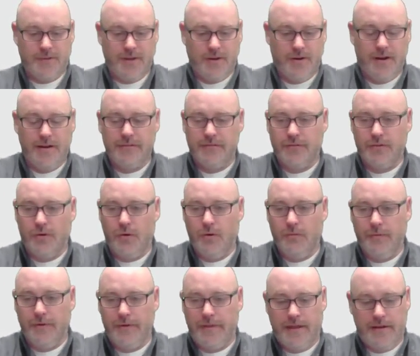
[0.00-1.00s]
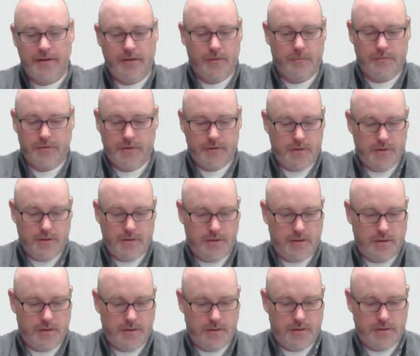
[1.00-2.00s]
All right, so hopefully that helped,
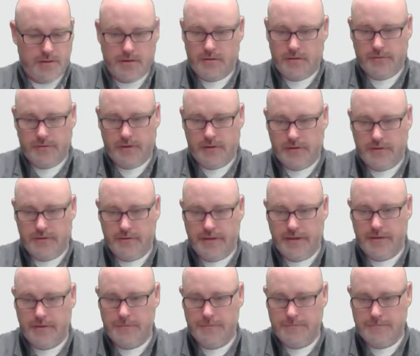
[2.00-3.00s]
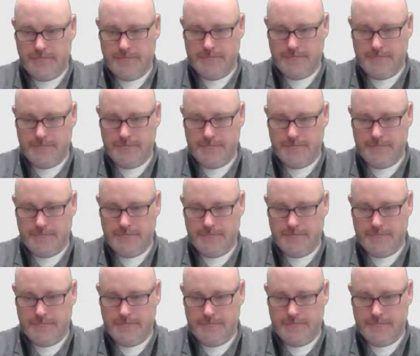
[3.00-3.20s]
and I'll talk to you later.